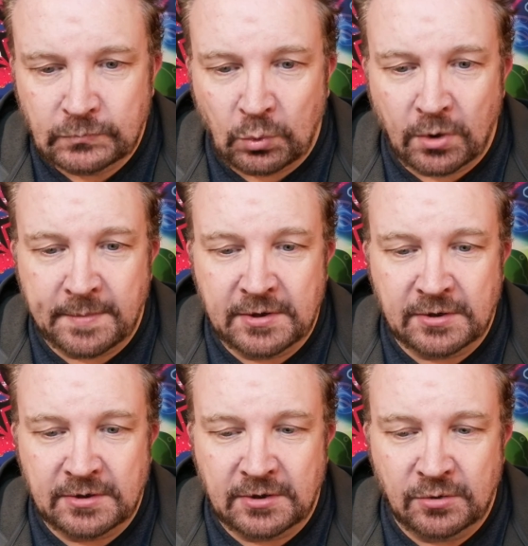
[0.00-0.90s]
what am I going
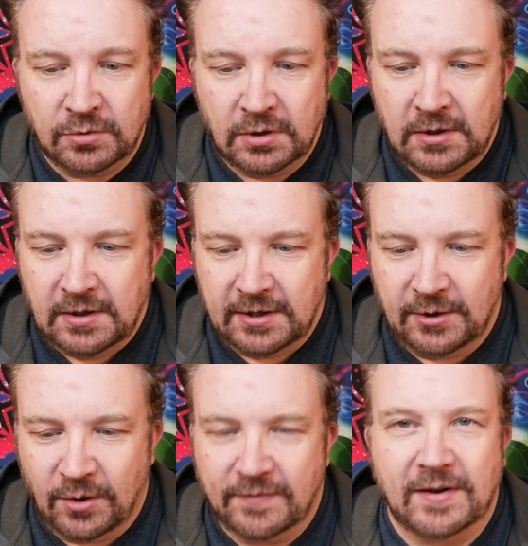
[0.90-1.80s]
to do? You
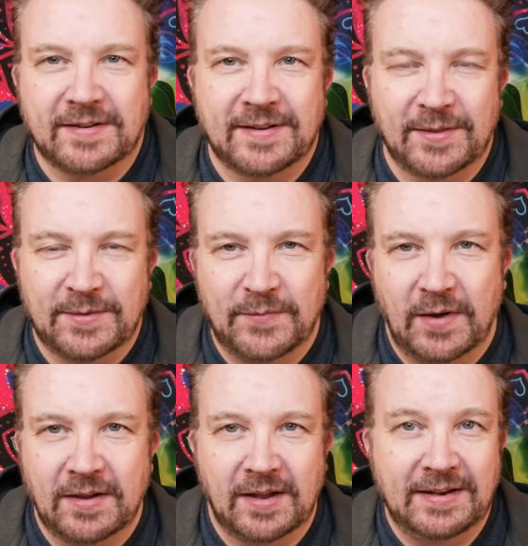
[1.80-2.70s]
know,
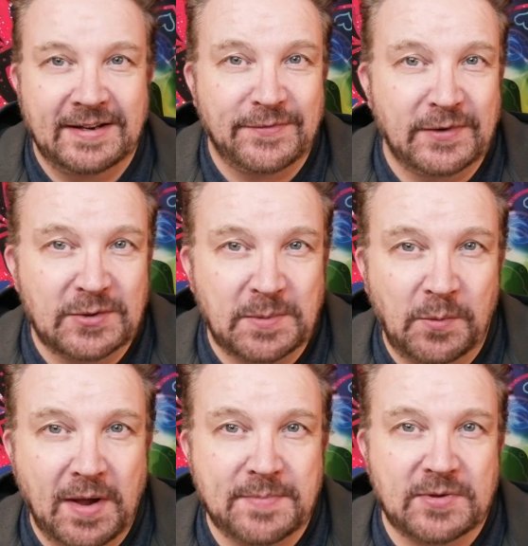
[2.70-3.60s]
I need to finish my
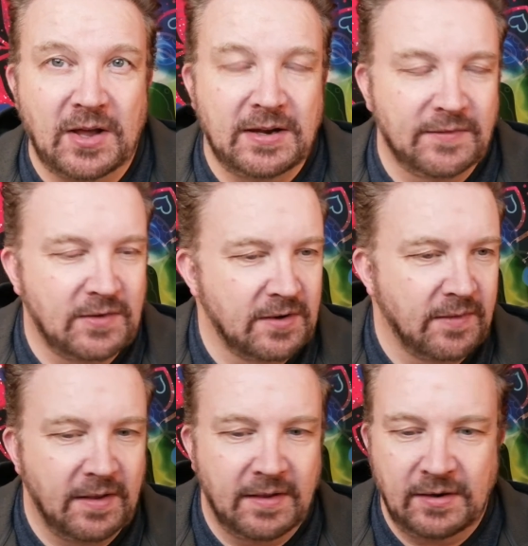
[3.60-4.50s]
website. I've got
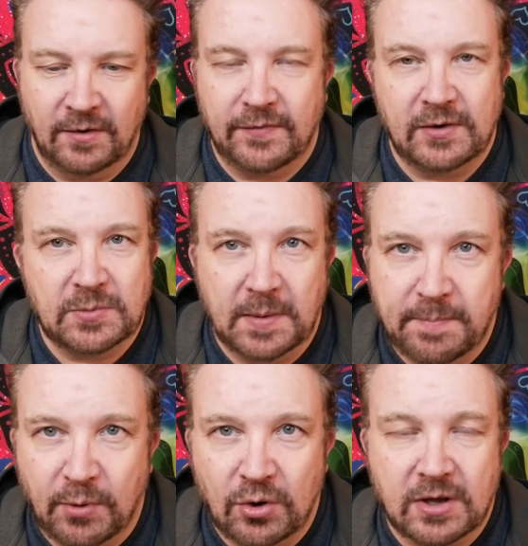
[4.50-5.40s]
to, finish my
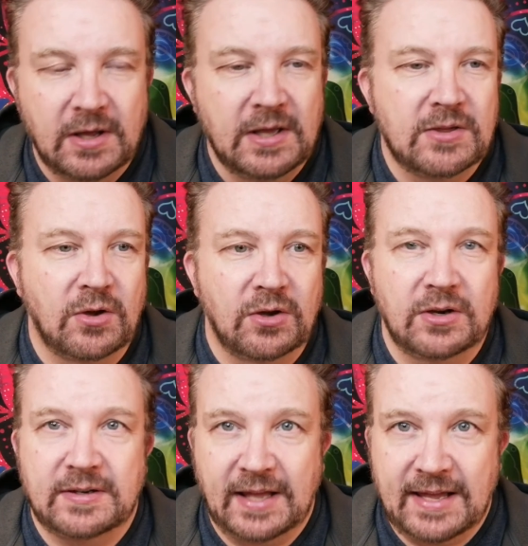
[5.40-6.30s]
book. So I'm going
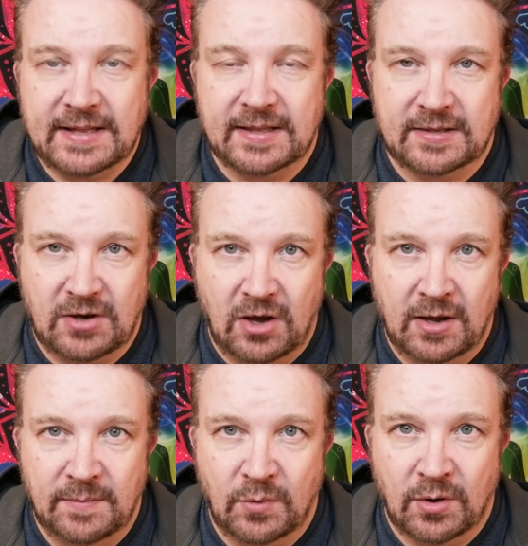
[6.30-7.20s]
to take this
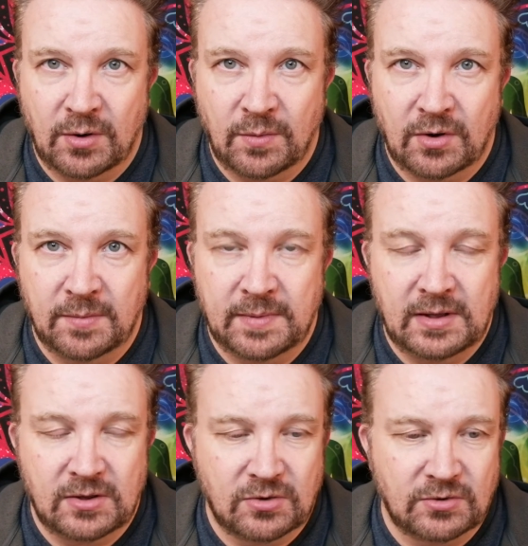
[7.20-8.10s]
time where we're going to
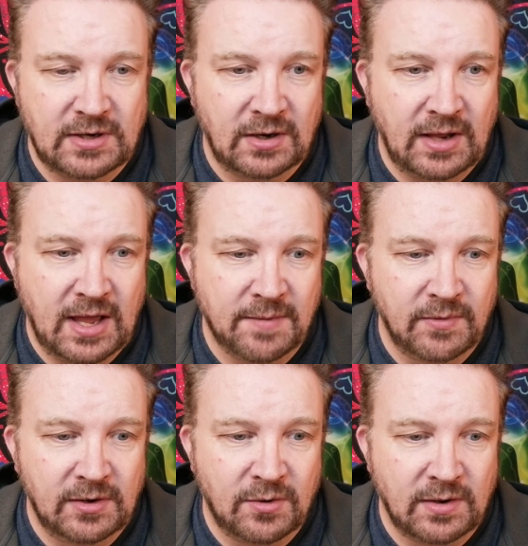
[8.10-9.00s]
be shut down, can't
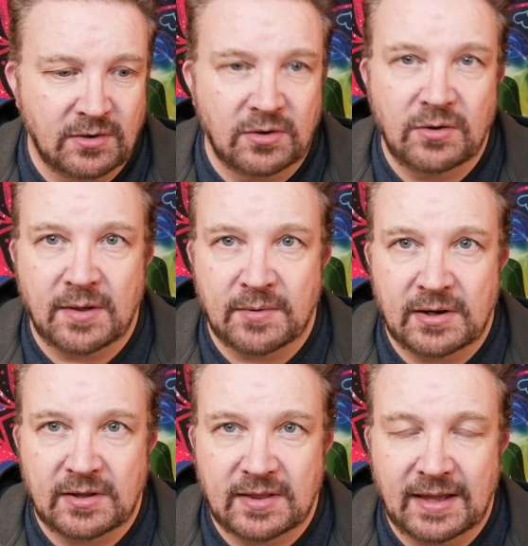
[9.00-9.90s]
really go out and do that
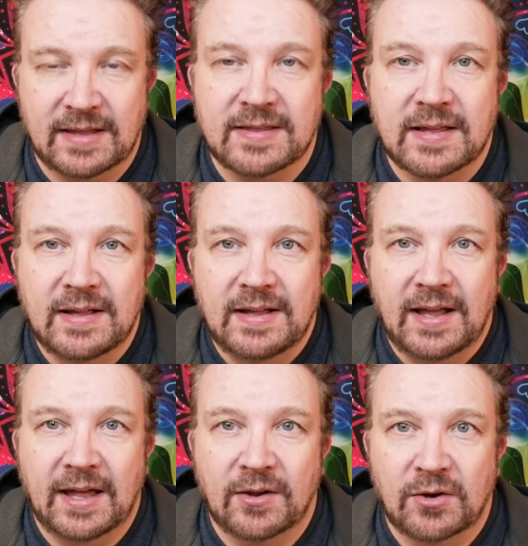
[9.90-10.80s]
many things.
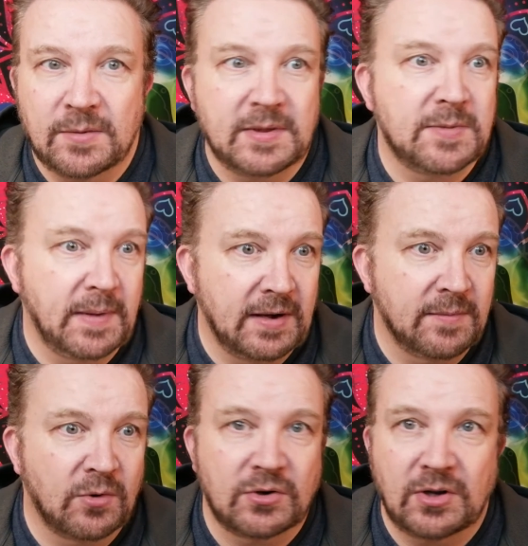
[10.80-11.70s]
And I'm going to be spending
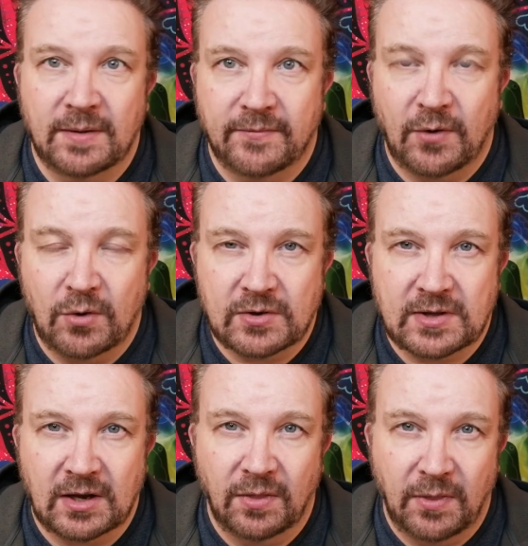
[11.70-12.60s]
more time
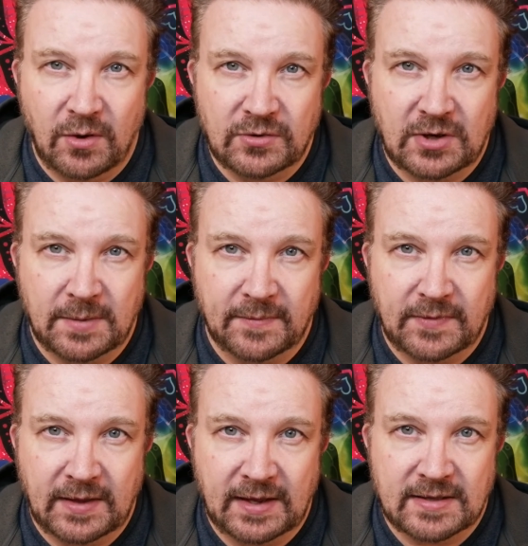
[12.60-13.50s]
focusing on those type of
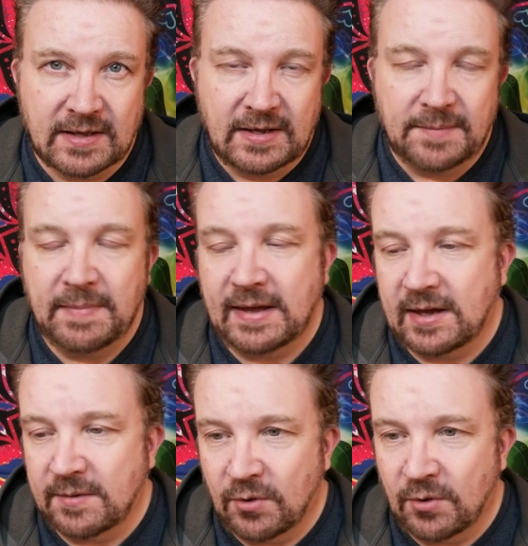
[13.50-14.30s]
things, making